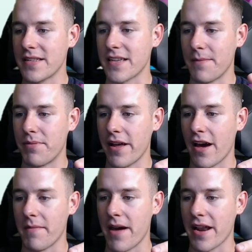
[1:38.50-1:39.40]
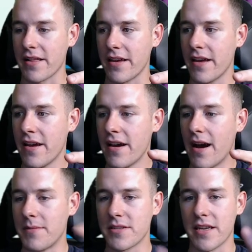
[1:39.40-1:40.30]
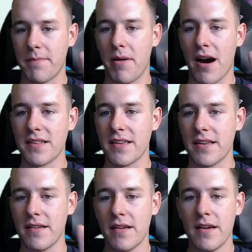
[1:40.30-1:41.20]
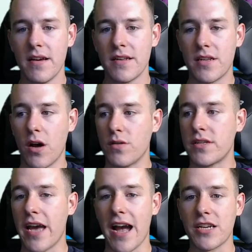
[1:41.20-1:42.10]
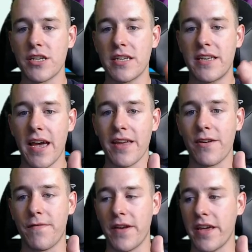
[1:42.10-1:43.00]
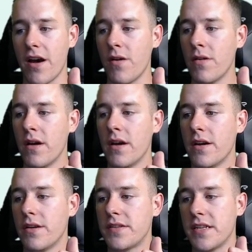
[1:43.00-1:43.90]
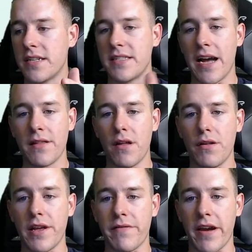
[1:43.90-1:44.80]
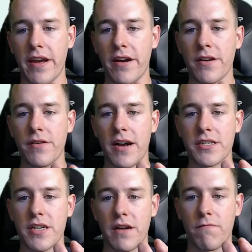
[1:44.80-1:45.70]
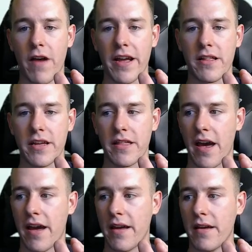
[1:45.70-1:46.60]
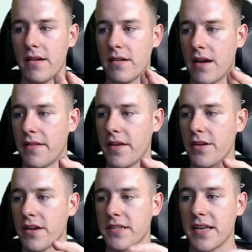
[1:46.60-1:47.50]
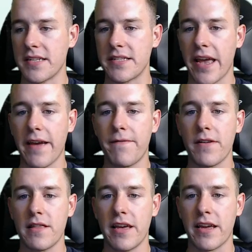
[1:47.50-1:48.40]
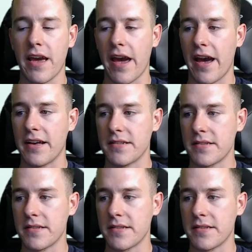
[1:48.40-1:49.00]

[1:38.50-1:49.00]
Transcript: to play automatically. I'm just going to pause it. So to actually get your video, see this download link right here? You're actually going to right click that and then you're going to say save link as.